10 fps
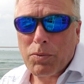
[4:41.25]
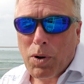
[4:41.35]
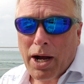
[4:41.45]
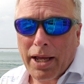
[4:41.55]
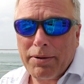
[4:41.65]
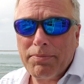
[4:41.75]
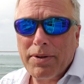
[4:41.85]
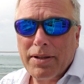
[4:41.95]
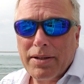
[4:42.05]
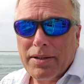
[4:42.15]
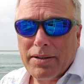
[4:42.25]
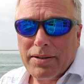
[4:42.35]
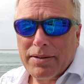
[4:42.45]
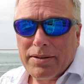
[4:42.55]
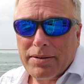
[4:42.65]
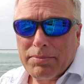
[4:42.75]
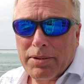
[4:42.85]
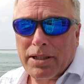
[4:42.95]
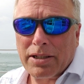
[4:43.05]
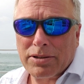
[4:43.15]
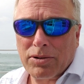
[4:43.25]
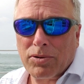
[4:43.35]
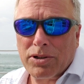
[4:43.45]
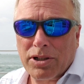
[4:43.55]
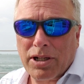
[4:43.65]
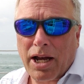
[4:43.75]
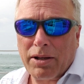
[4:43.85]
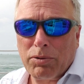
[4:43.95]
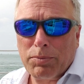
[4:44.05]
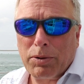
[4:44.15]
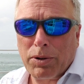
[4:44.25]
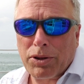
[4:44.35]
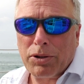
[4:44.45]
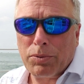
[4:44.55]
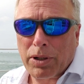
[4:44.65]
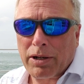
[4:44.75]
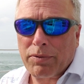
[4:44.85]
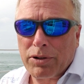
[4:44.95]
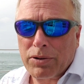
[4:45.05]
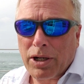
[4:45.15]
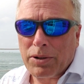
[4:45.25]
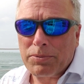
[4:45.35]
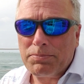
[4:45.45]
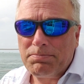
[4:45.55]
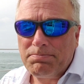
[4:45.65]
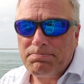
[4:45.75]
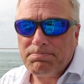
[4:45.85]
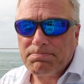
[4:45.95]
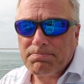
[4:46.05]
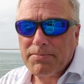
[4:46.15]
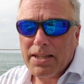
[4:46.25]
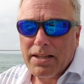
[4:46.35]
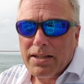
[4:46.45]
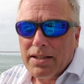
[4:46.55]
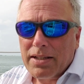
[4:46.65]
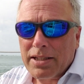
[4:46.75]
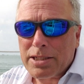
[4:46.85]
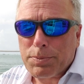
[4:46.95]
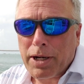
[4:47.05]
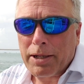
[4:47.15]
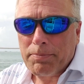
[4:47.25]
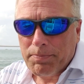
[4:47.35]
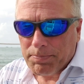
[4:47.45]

Why? Because the Lord your God will be with you wherever you go. Let's pray.